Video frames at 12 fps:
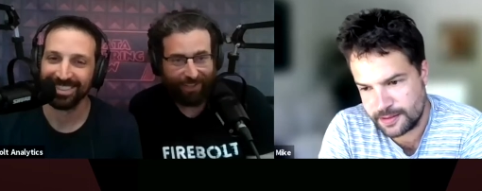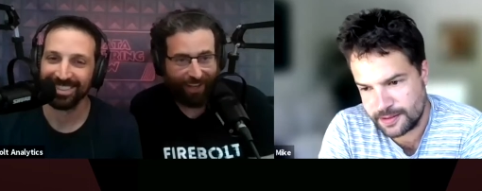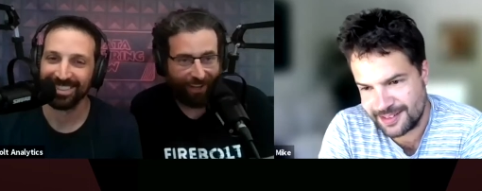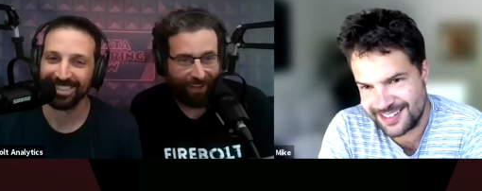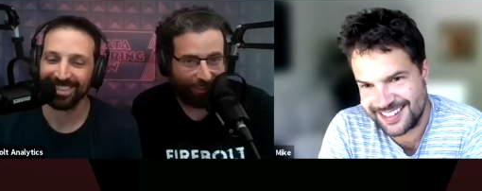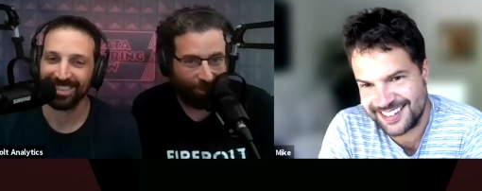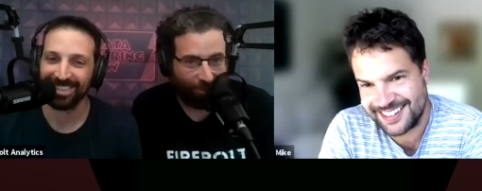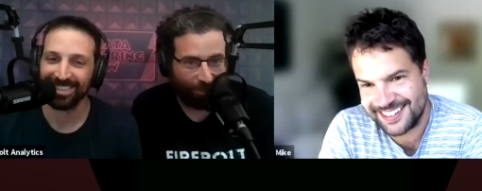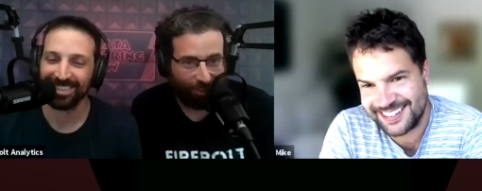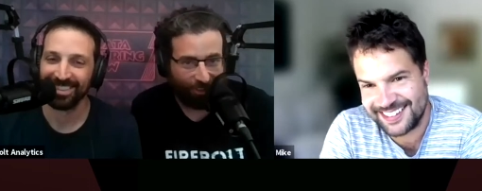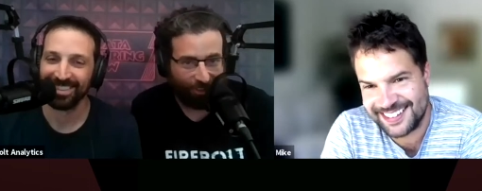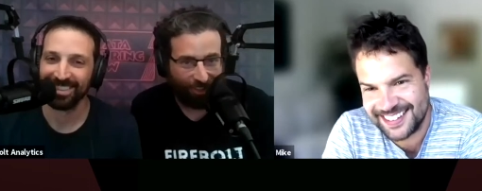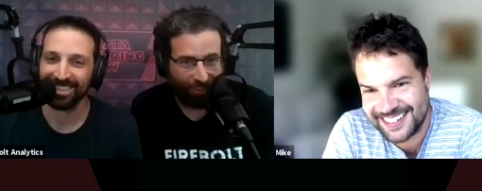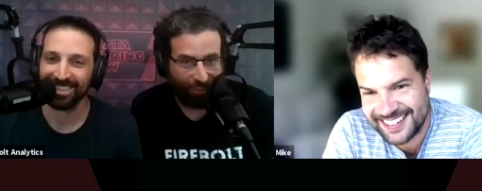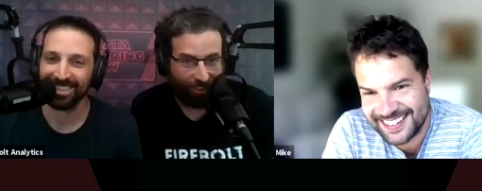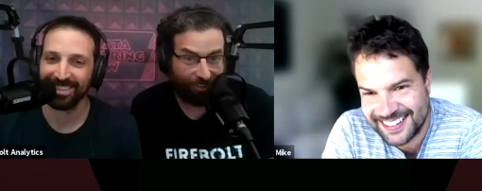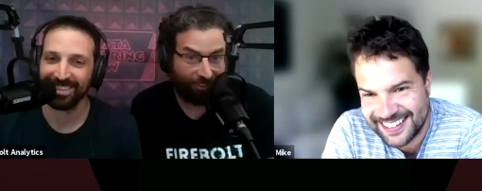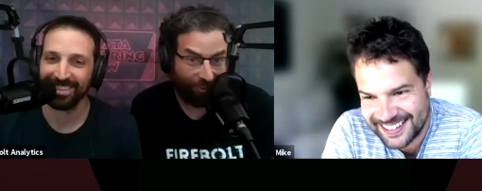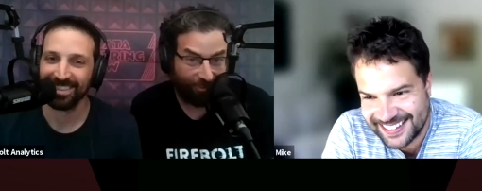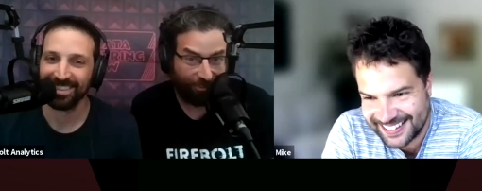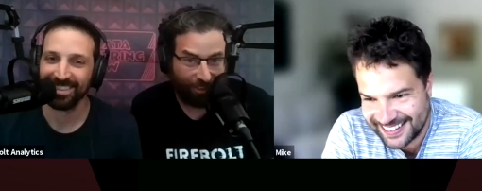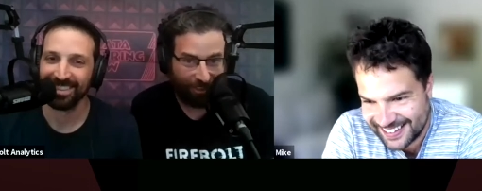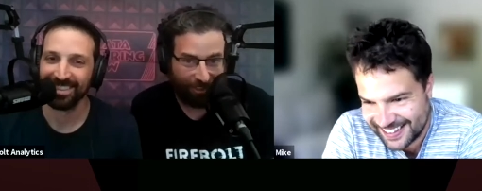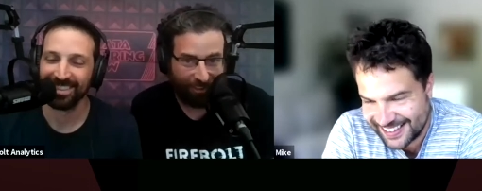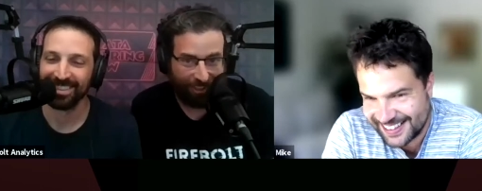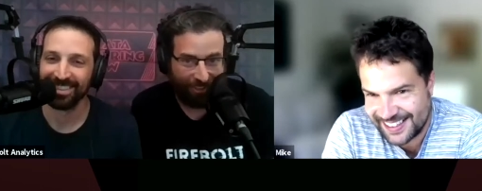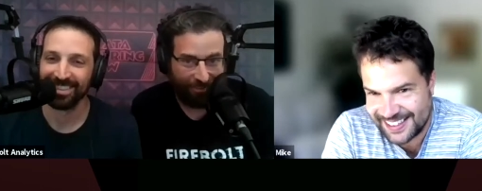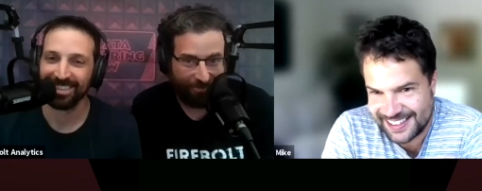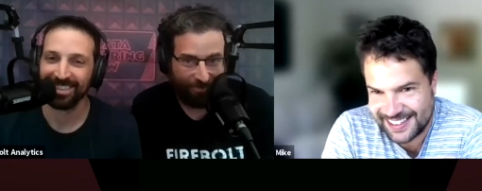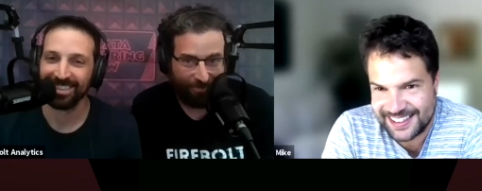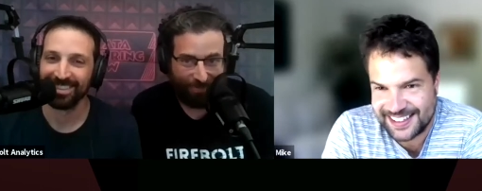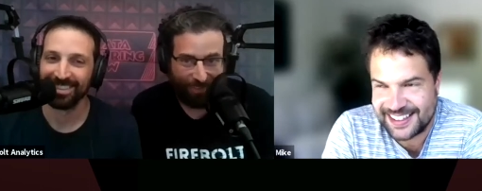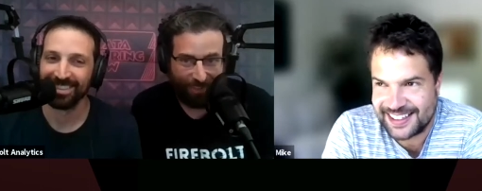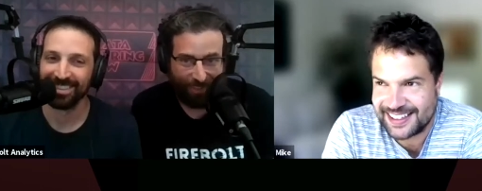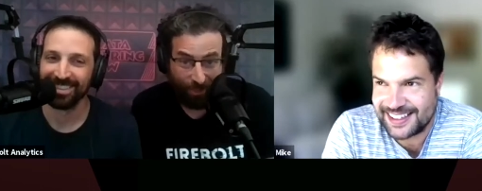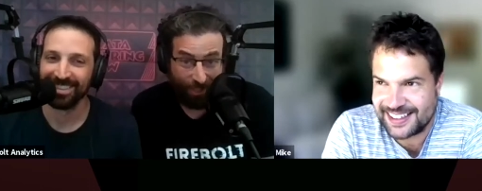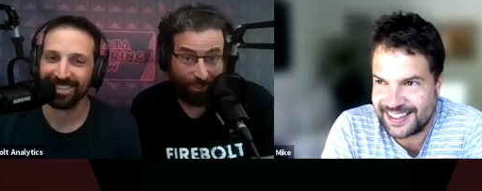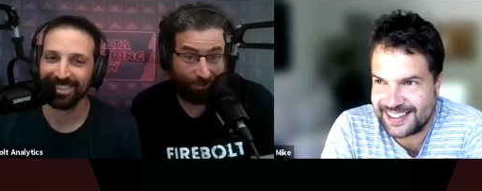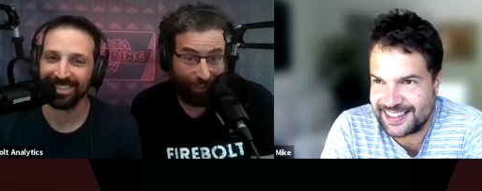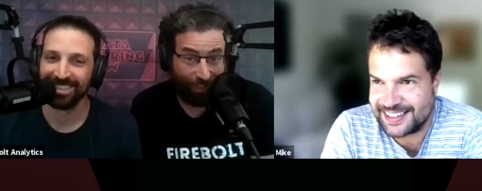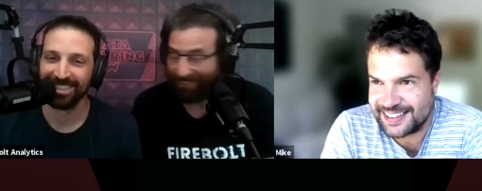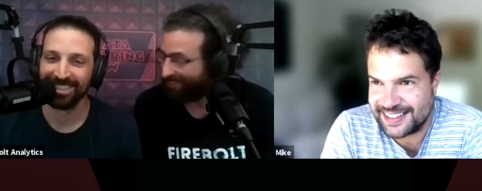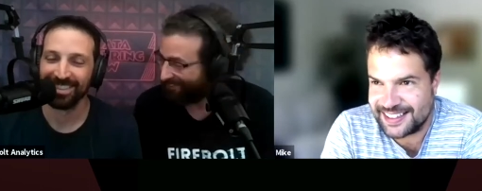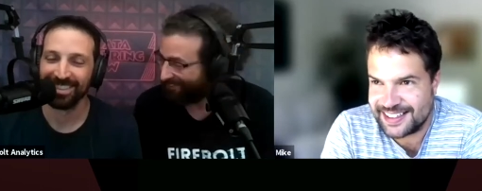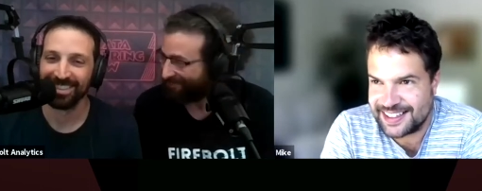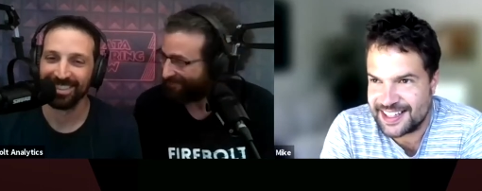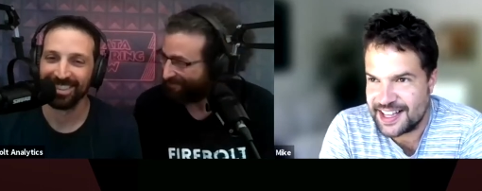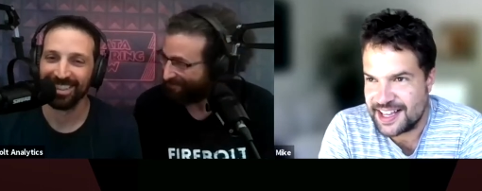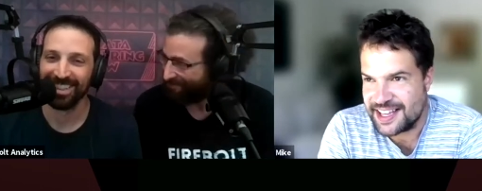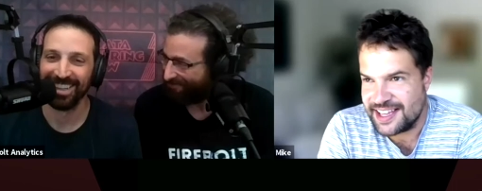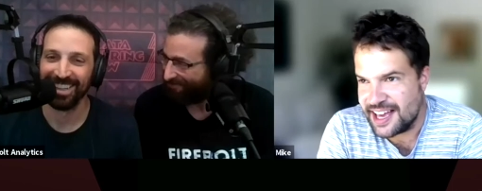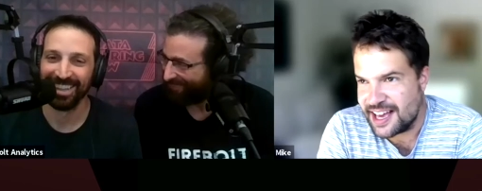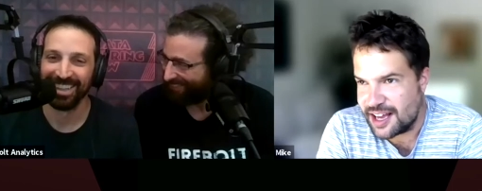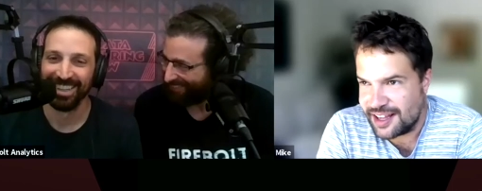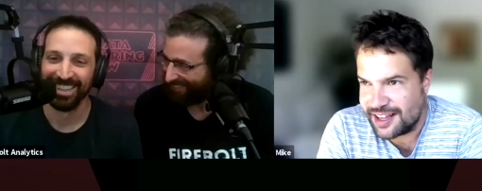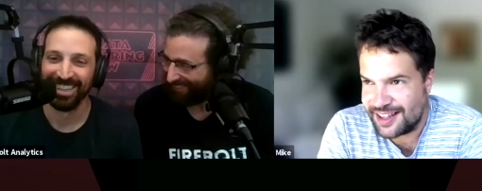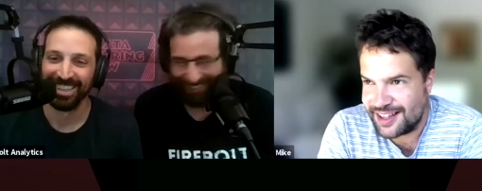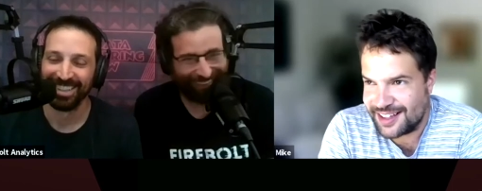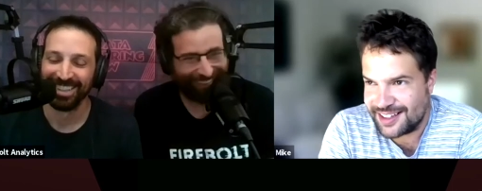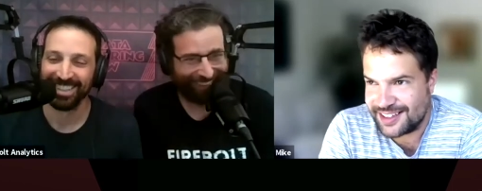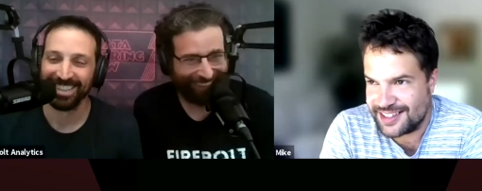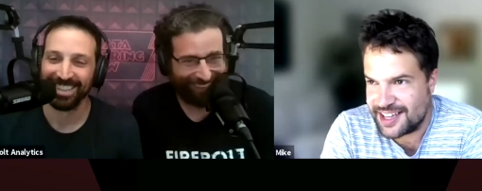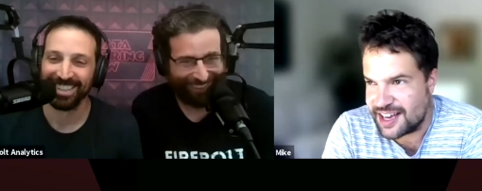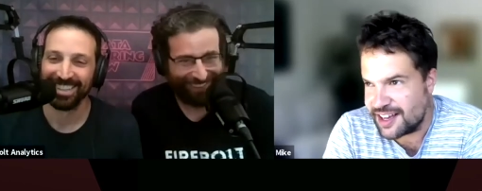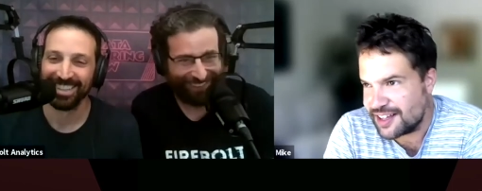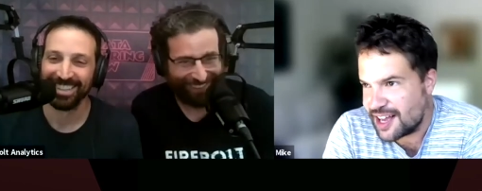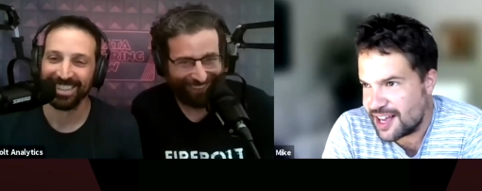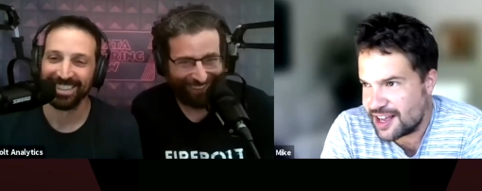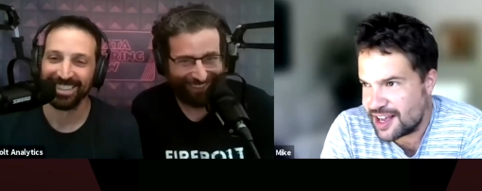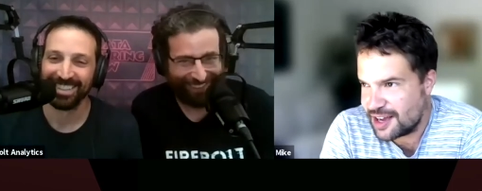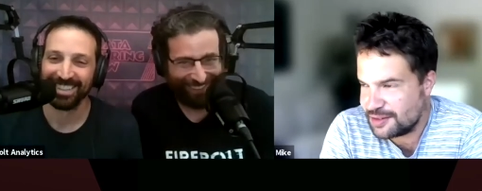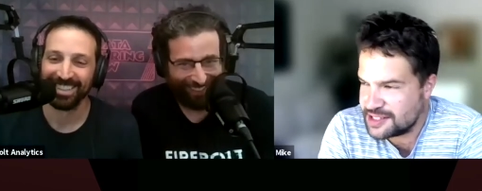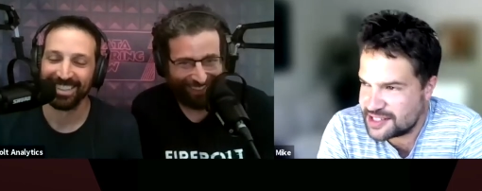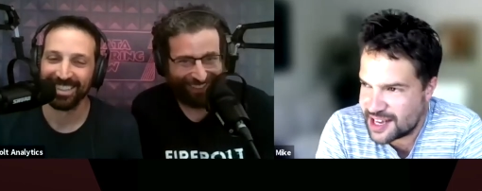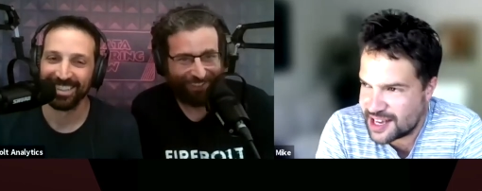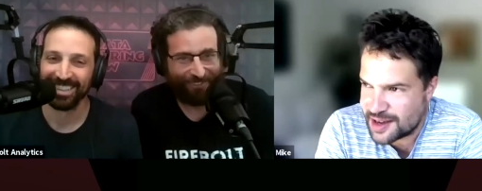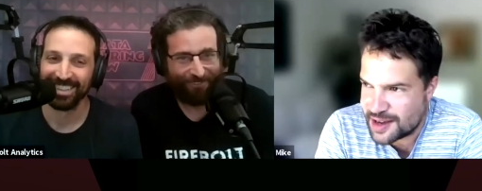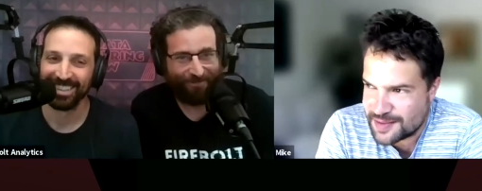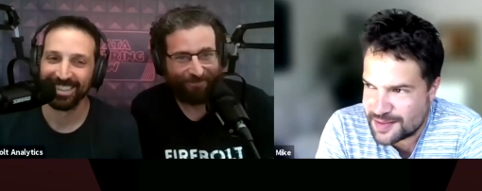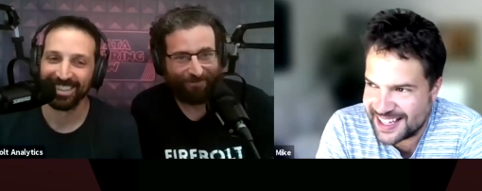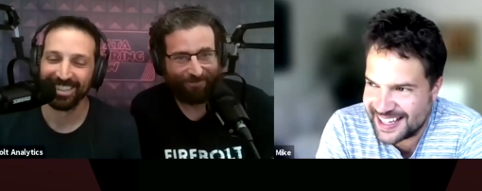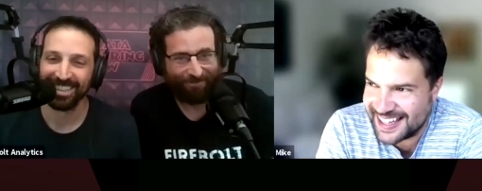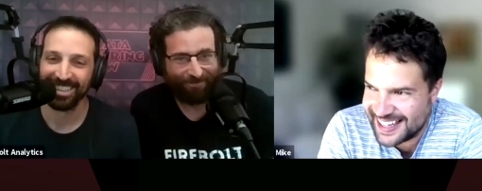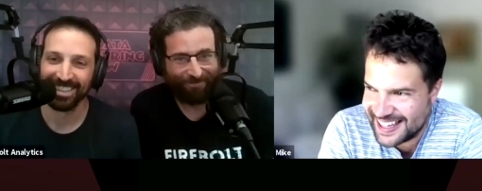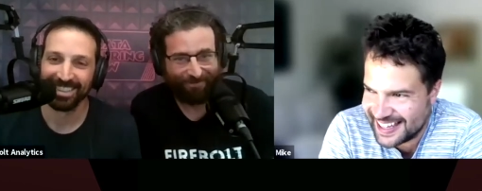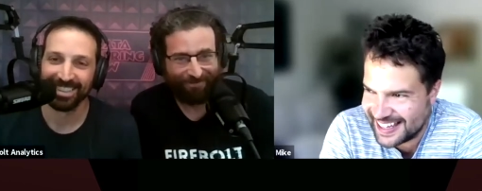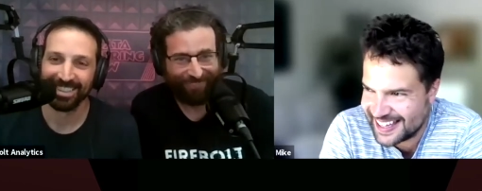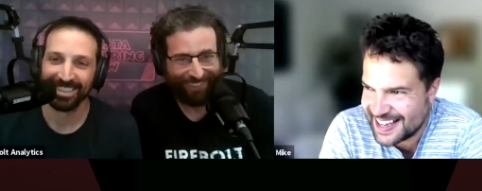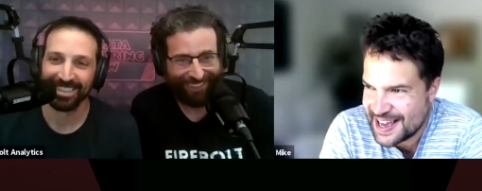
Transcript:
Speaker 1: percent that's left goes on on on on real stuff, which is great. Yeah,
Speaker 2: yeah. I would say I'm,